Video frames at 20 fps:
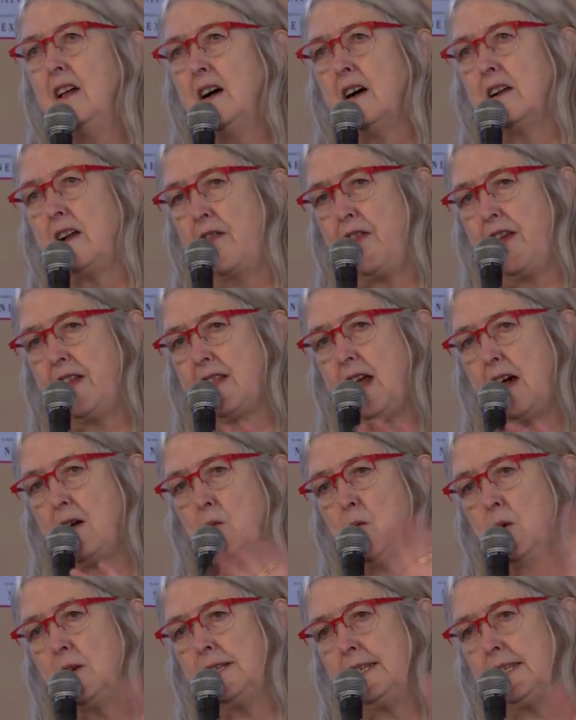And I think
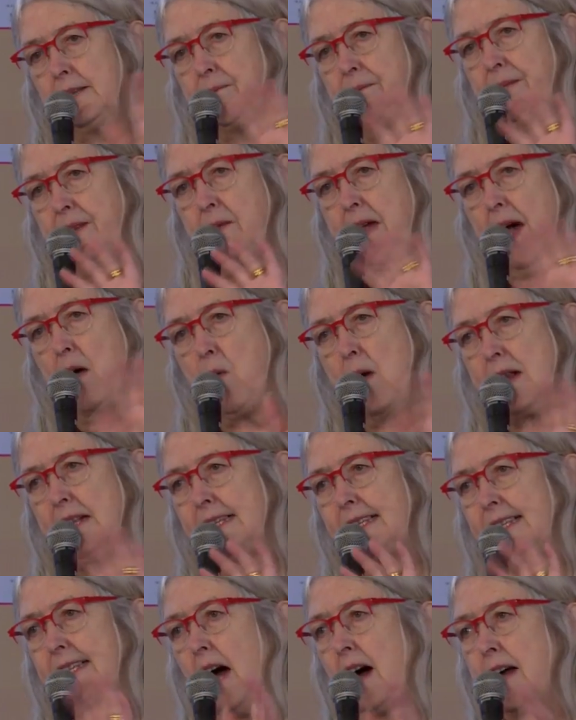that was, that
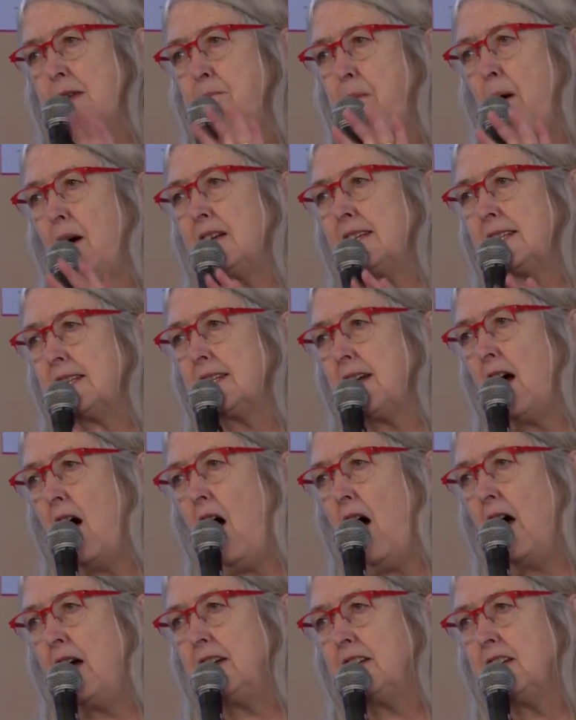went side by
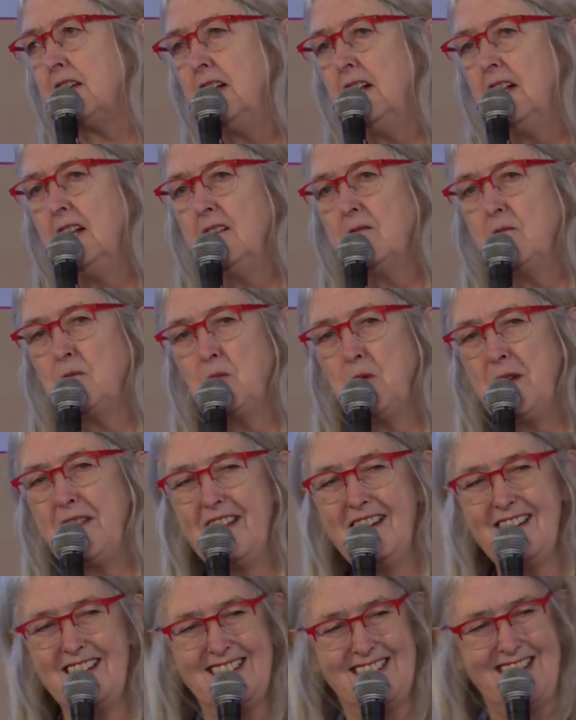side with,
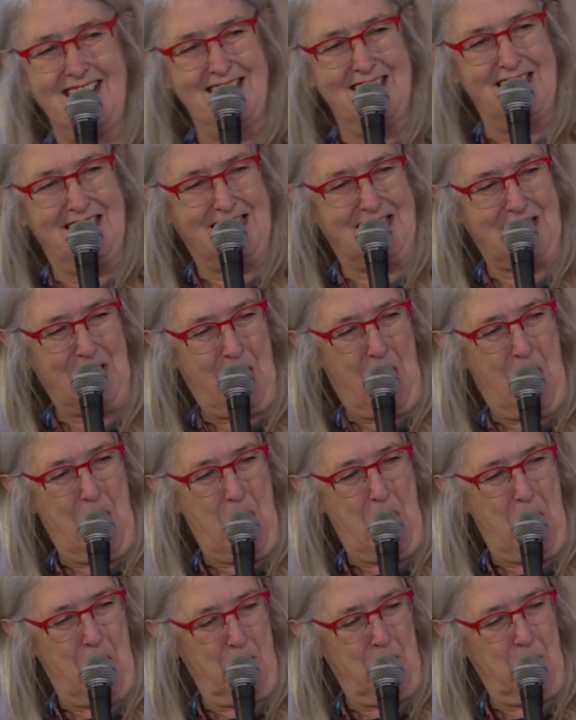in a sense, uh,
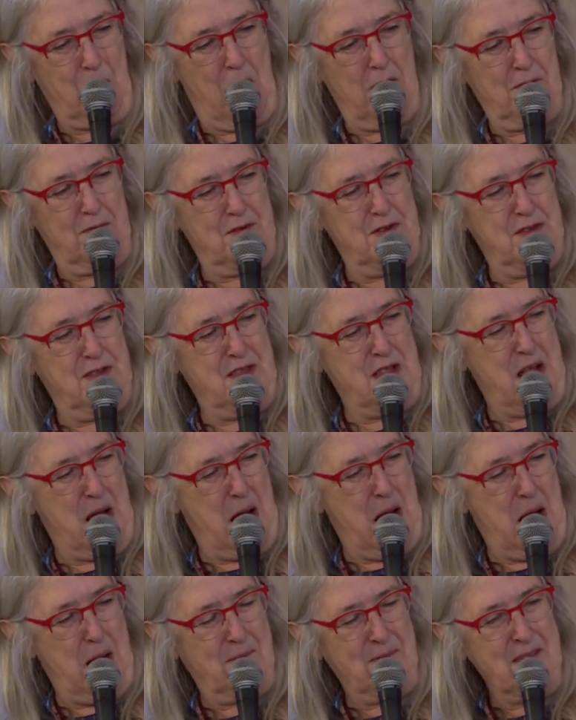uh,
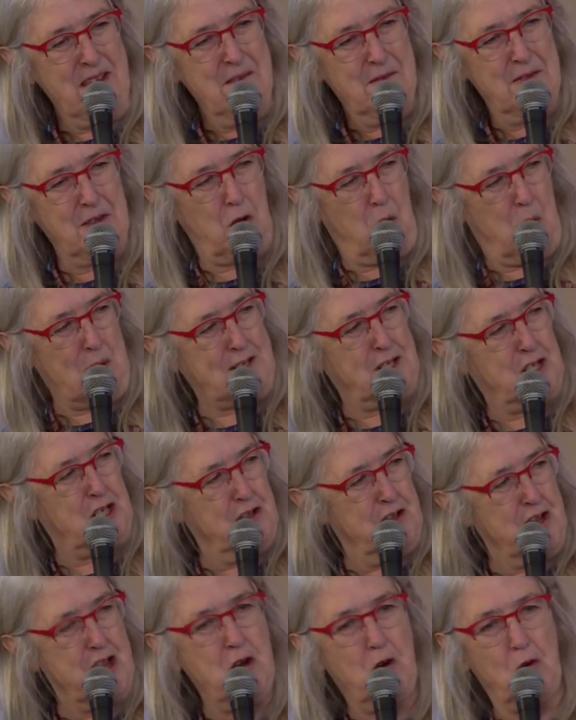uh, the
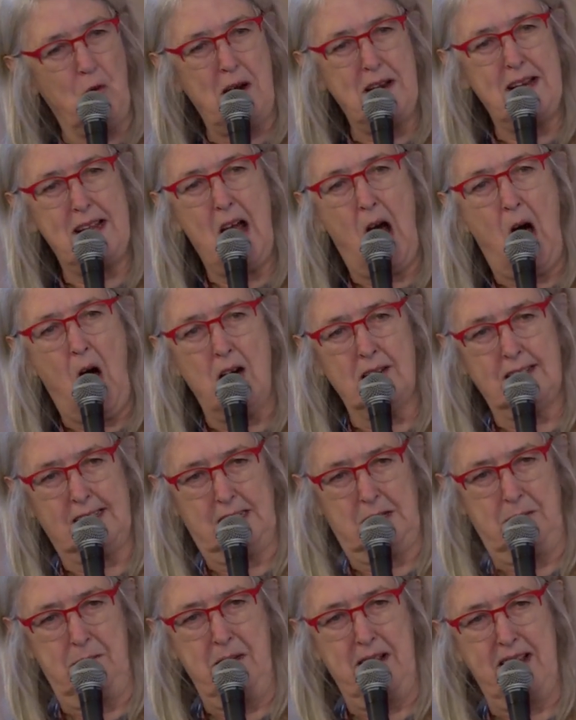question that you already
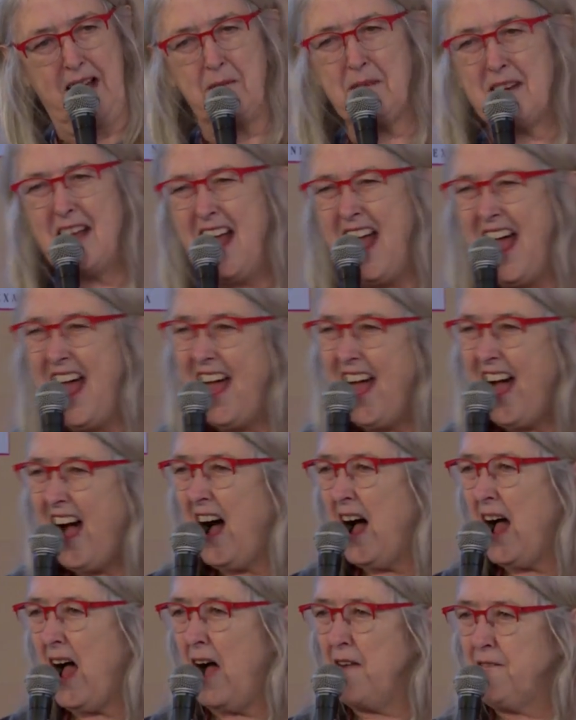asked me. I mean,
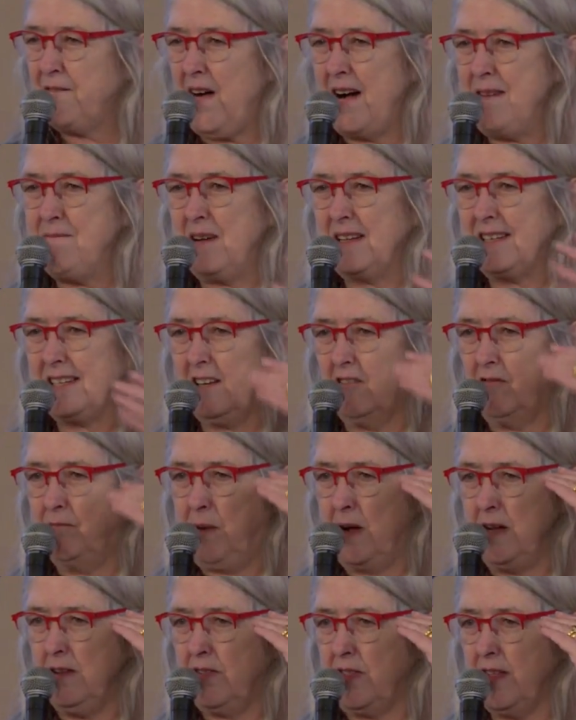I found myself
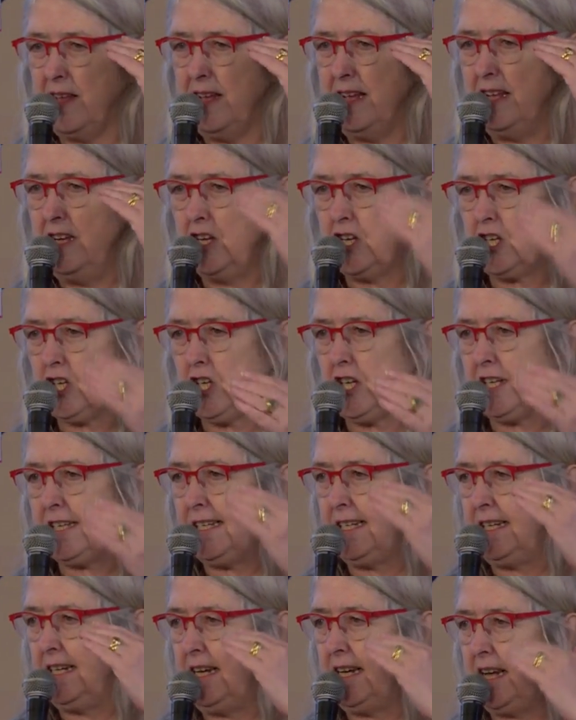both
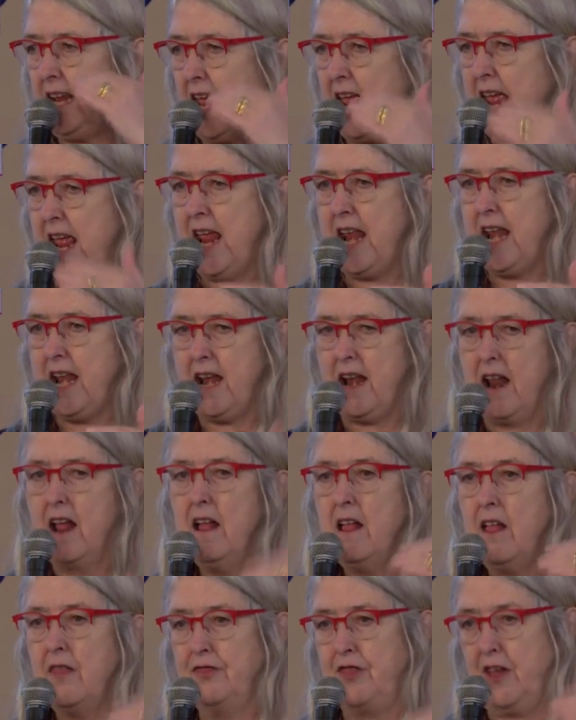interested in
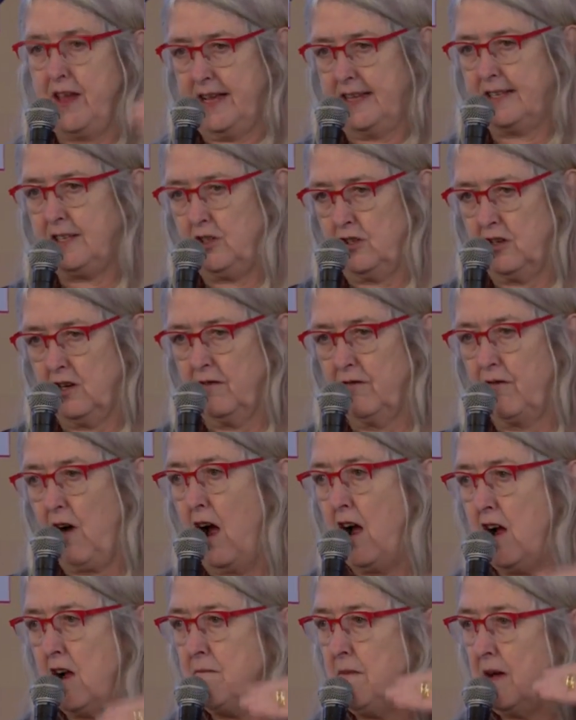the history of
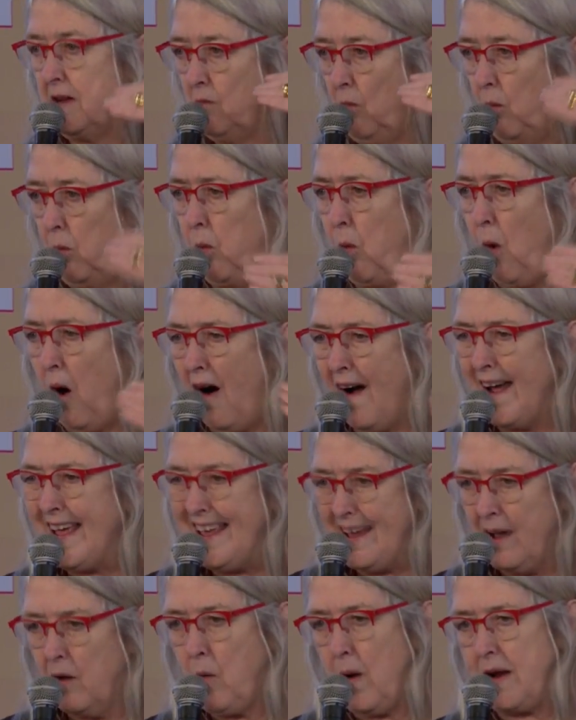Rome and why
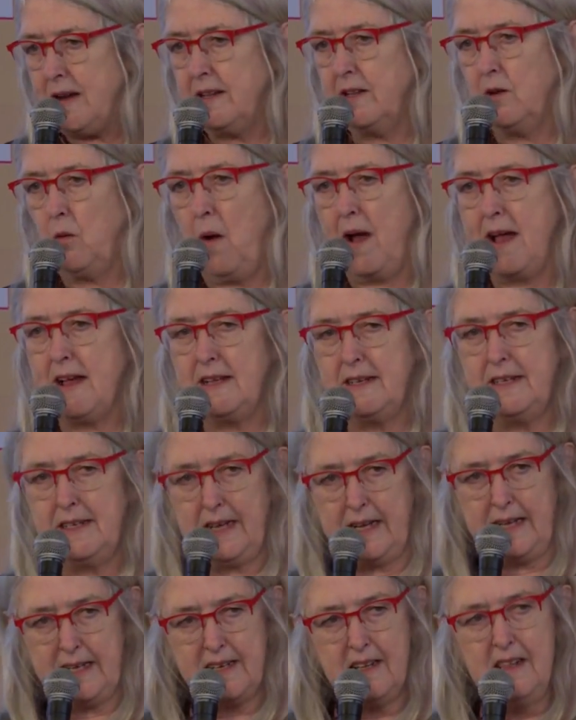it went the way it
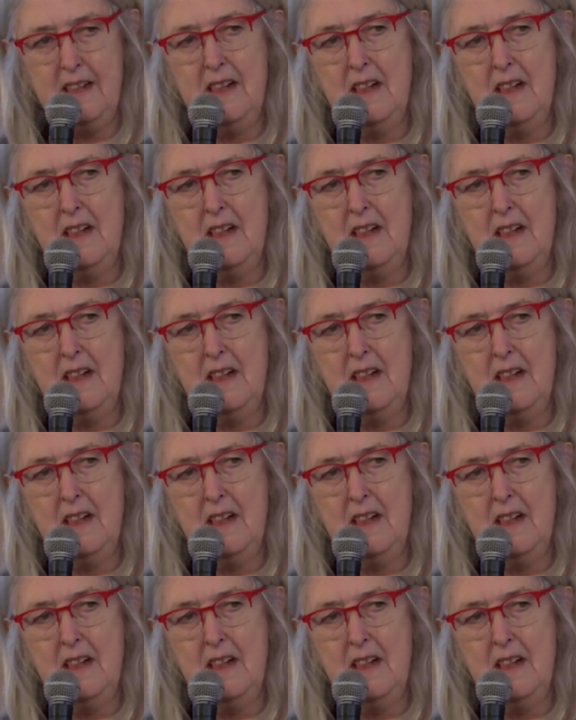did,